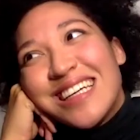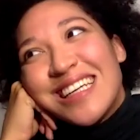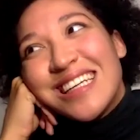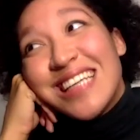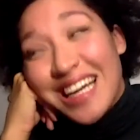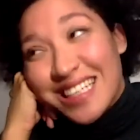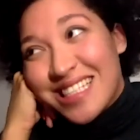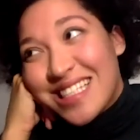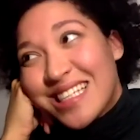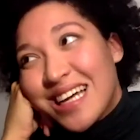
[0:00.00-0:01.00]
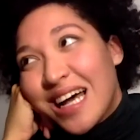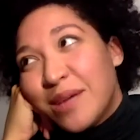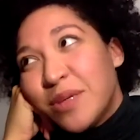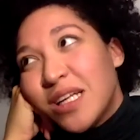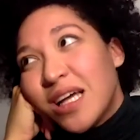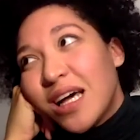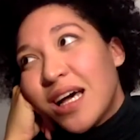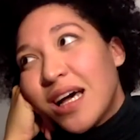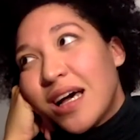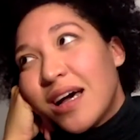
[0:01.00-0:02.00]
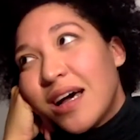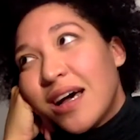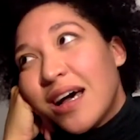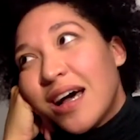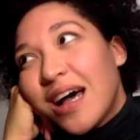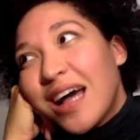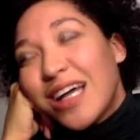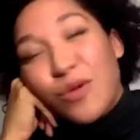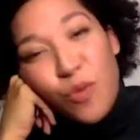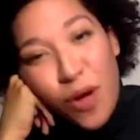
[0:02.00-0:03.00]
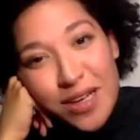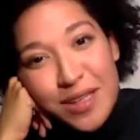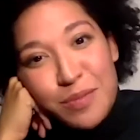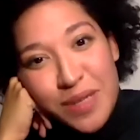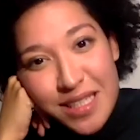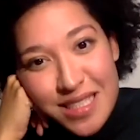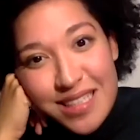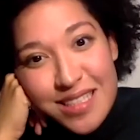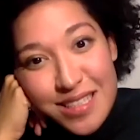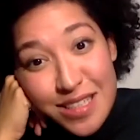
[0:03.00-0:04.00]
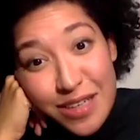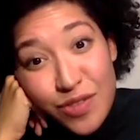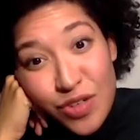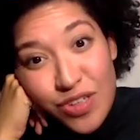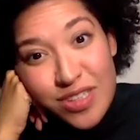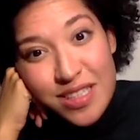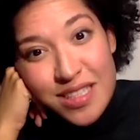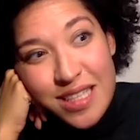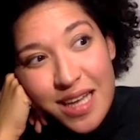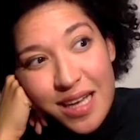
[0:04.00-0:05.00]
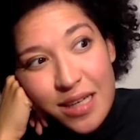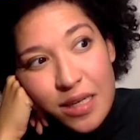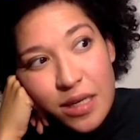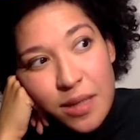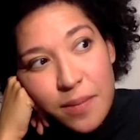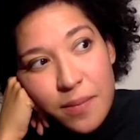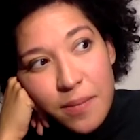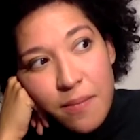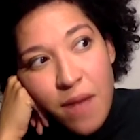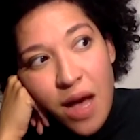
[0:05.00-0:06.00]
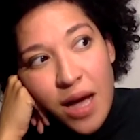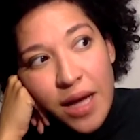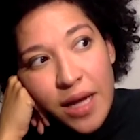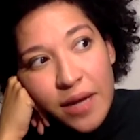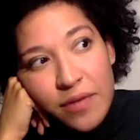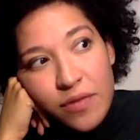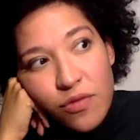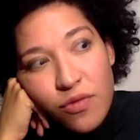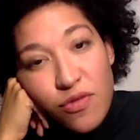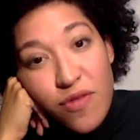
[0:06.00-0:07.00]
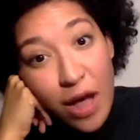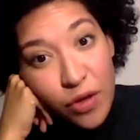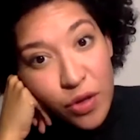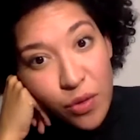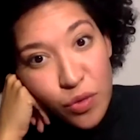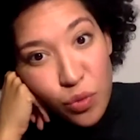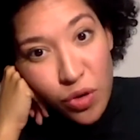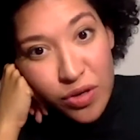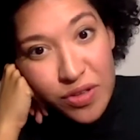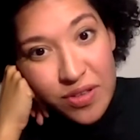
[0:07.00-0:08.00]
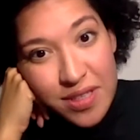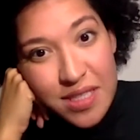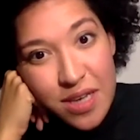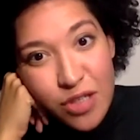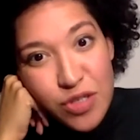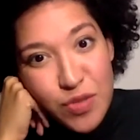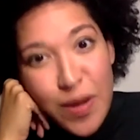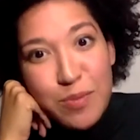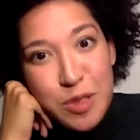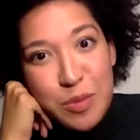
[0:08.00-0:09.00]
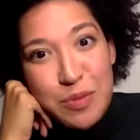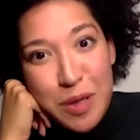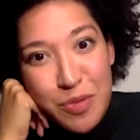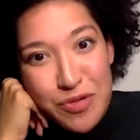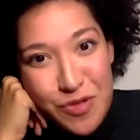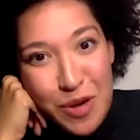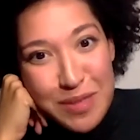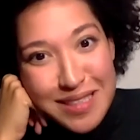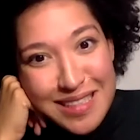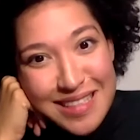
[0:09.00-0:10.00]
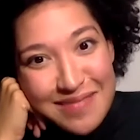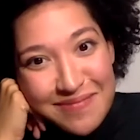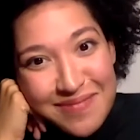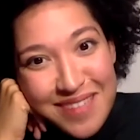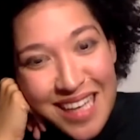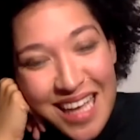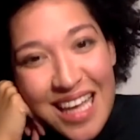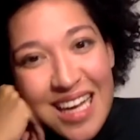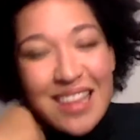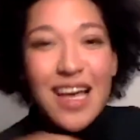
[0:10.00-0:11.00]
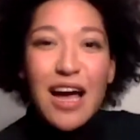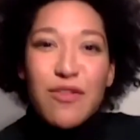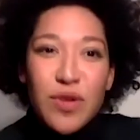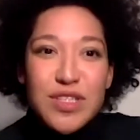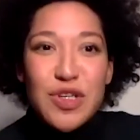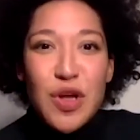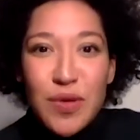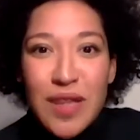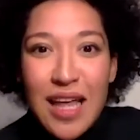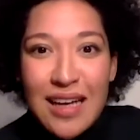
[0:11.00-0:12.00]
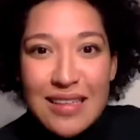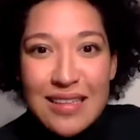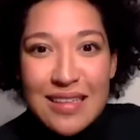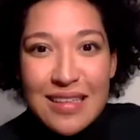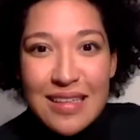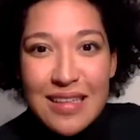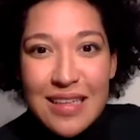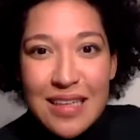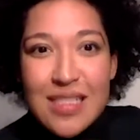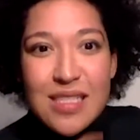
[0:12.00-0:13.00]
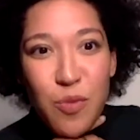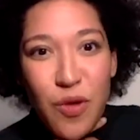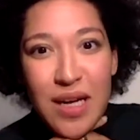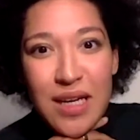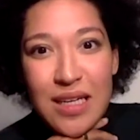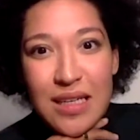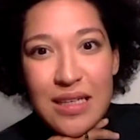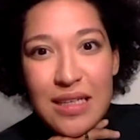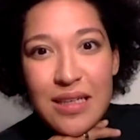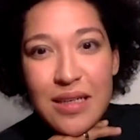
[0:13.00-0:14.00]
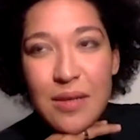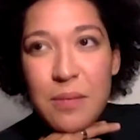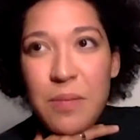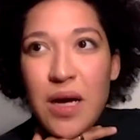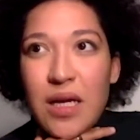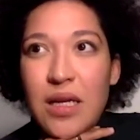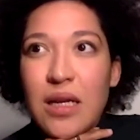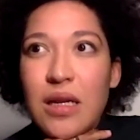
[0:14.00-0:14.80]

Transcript: Yes. I mean, I get one of the biggest lessons I've learned is that my value and worth is not just wrapped up in my performance. And I think I've always known that in some way, but